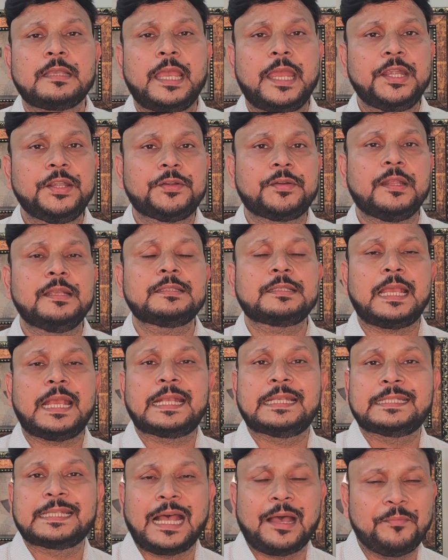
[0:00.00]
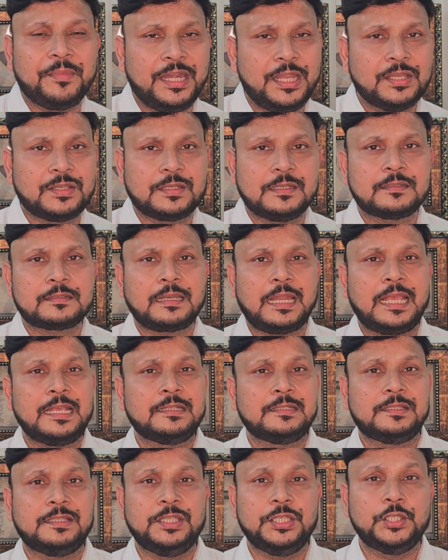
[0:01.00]
entrance examinations like
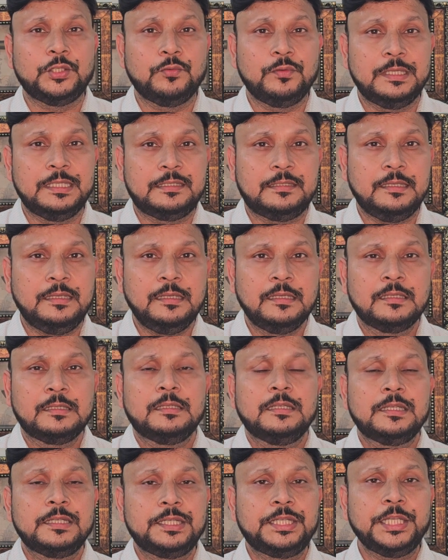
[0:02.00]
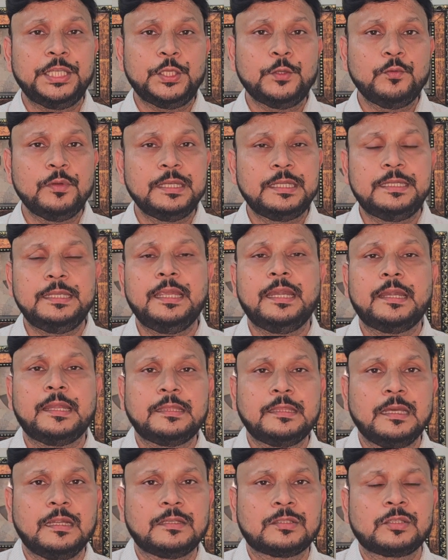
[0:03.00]
C U E T, D U E T and
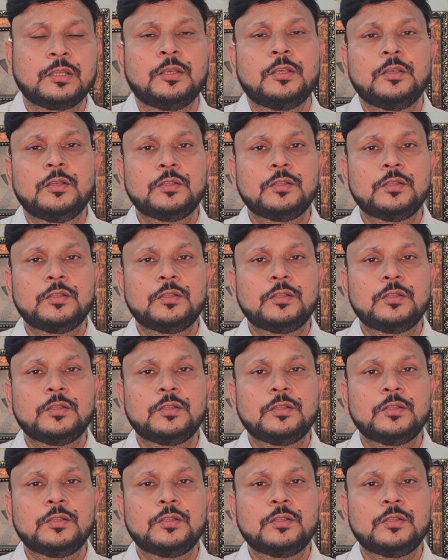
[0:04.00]
others.